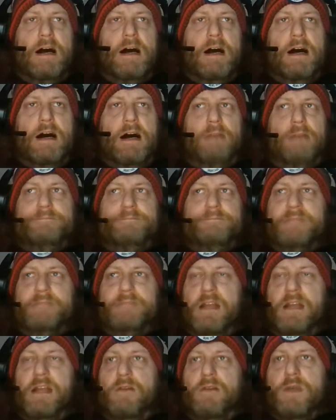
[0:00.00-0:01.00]

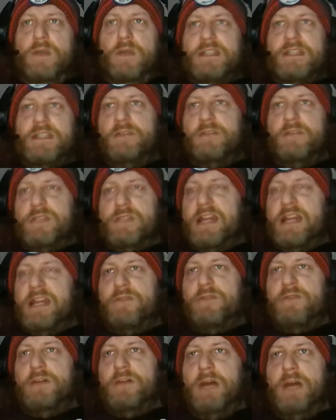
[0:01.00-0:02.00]
It wasn't
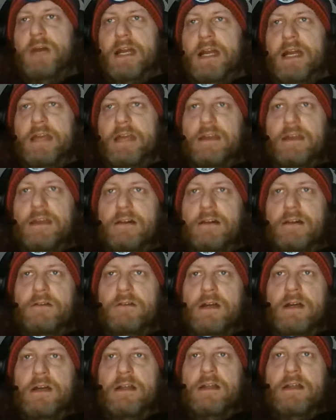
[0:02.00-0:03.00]
any real money.
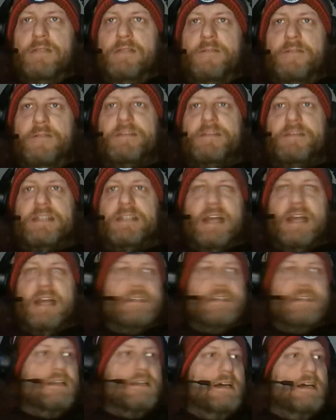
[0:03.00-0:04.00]
The 50
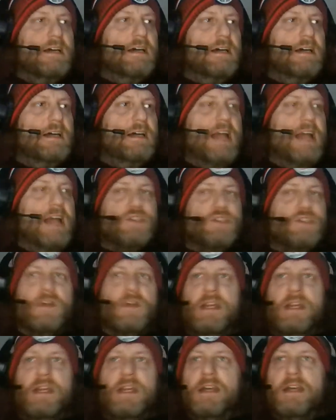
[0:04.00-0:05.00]
cent
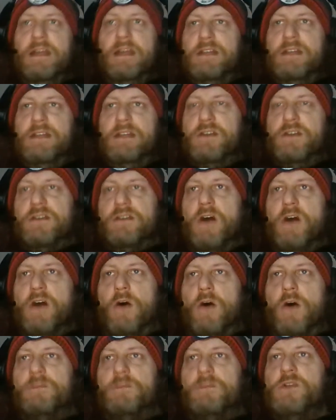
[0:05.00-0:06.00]
entry took
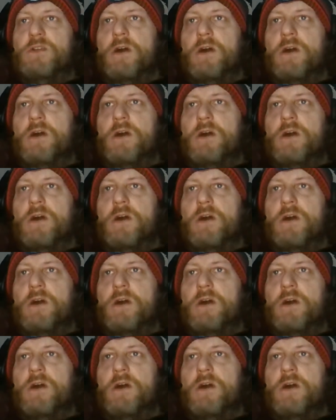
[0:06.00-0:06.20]
home